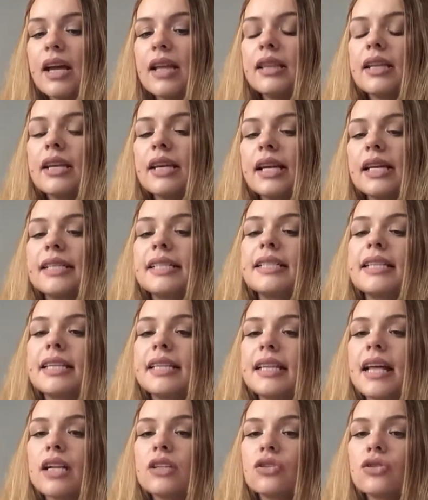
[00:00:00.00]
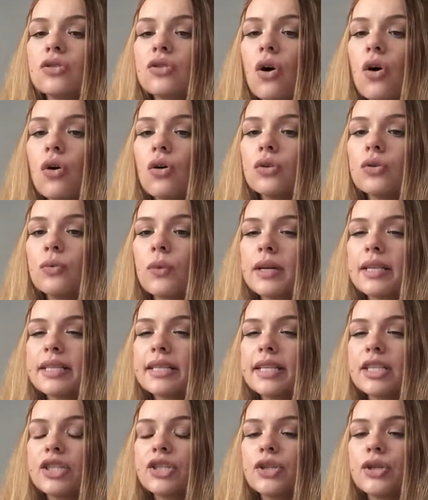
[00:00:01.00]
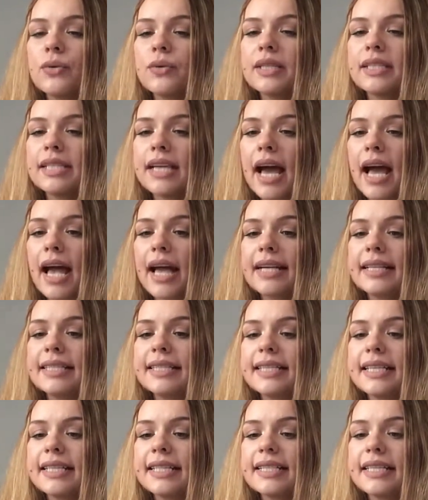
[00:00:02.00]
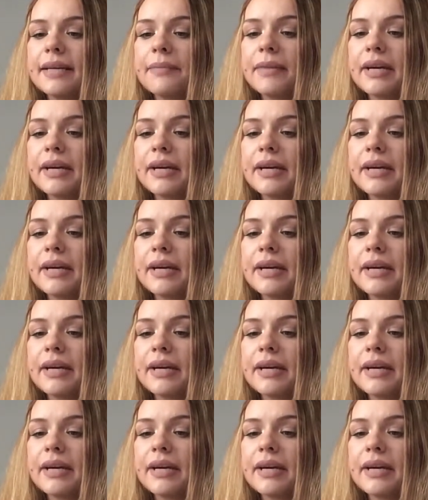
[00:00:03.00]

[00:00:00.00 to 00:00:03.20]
The next thing that sold was this new with tags Disney,